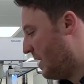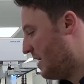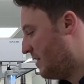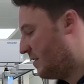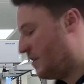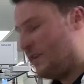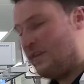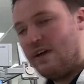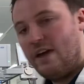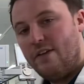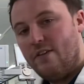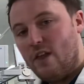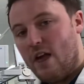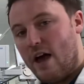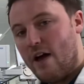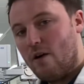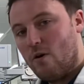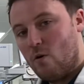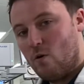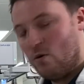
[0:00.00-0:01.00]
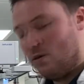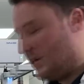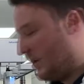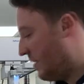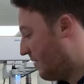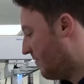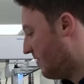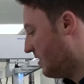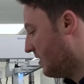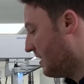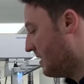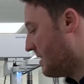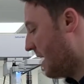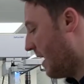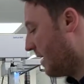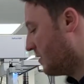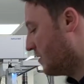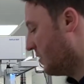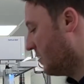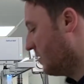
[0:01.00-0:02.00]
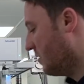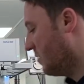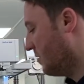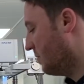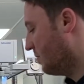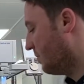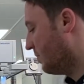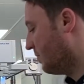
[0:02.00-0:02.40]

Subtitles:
into the inlet or different detectors.